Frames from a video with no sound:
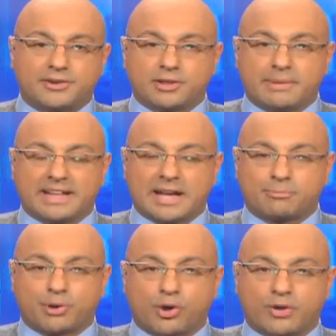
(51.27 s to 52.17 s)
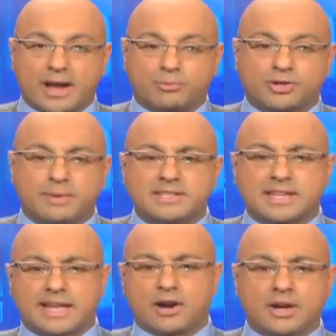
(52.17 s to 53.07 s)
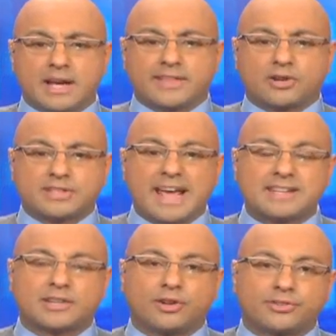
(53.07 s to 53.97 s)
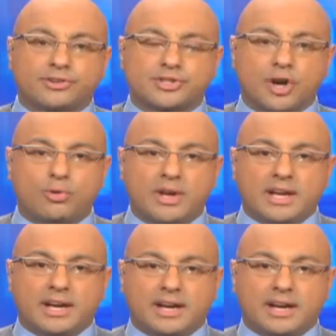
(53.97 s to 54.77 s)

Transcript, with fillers: under the bailout program, which means that they are, their tentacles are so,